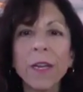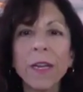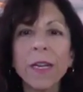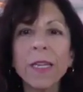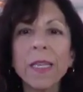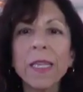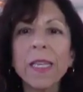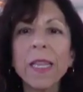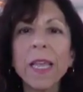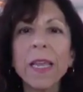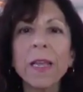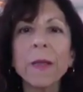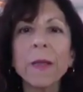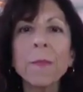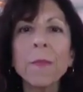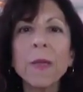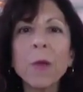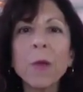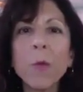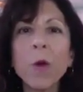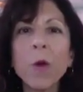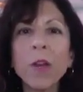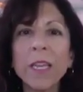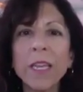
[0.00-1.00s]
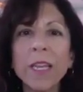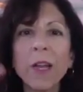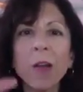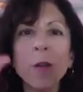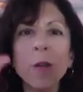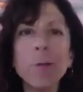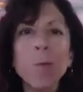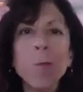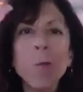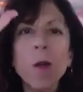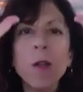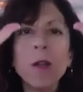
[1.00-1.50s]
And it's like me working
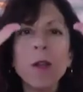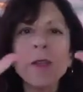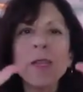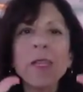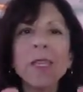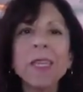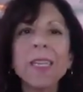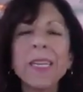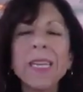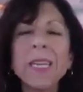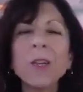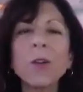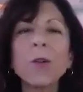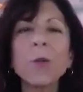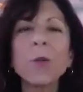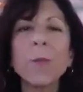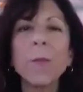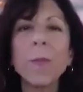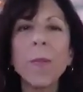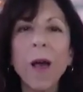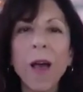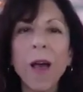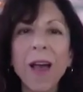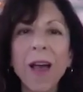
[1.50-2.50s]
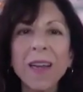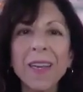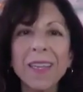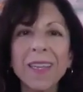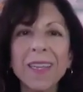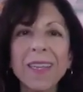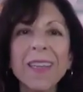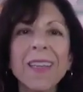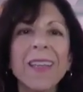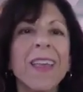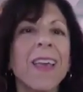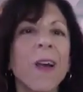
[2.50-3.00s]
on one single
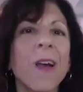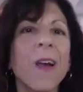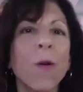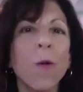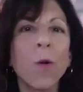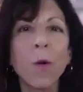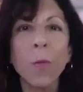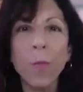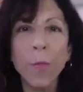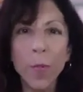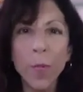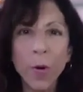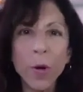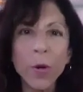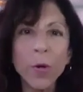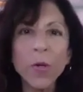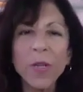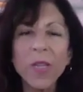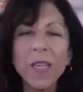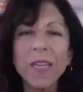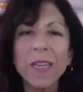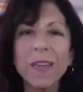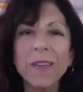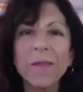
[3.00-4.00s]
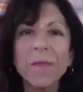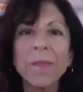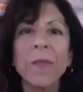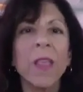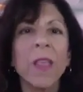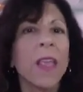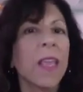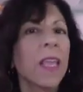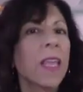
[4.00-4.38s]
body or person.